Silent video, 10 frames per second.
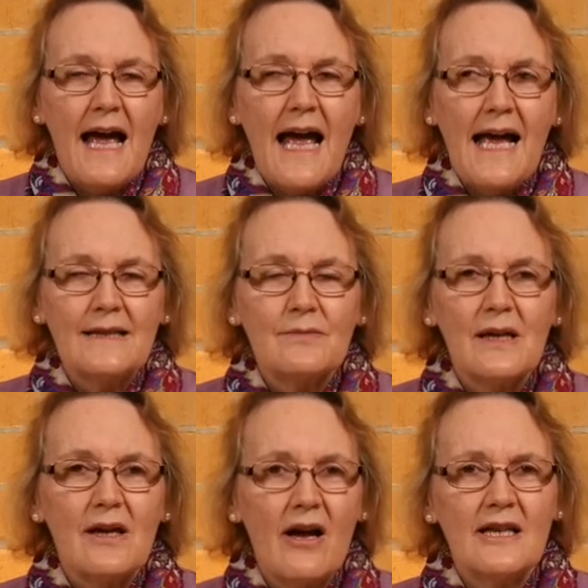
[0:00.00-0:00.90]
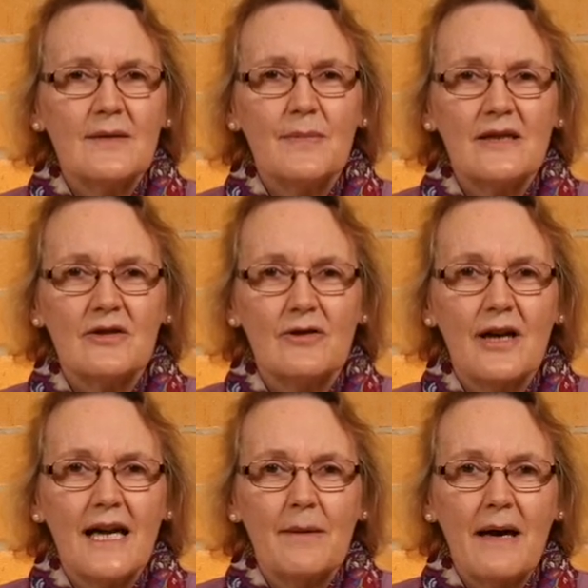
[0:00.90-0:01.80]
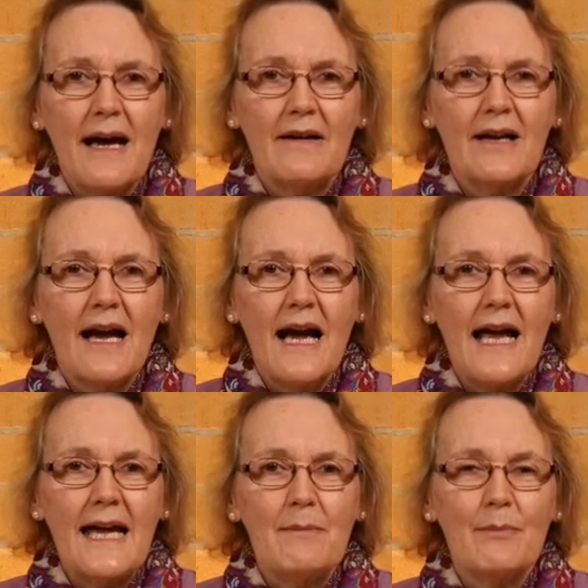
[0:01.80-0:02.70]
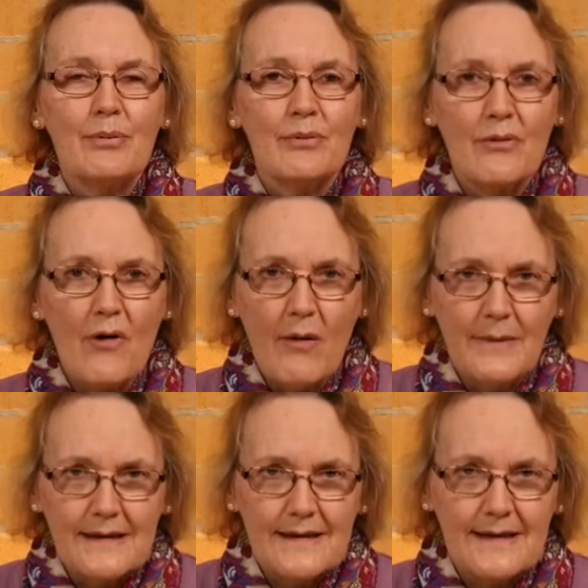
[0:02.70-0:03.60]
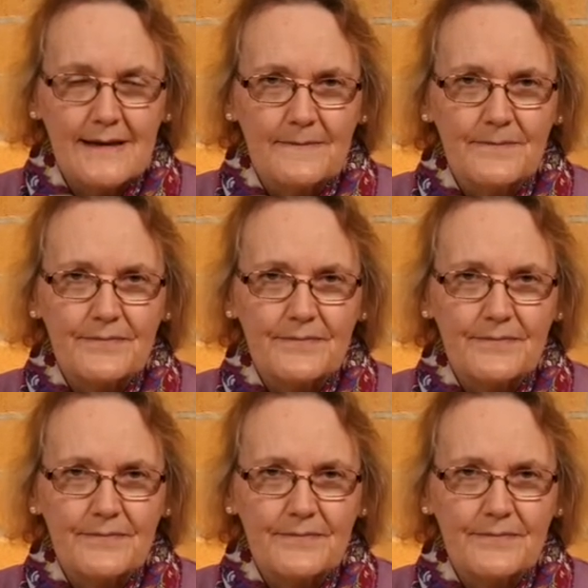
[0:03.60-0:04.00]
And we're going to be talking about a promise.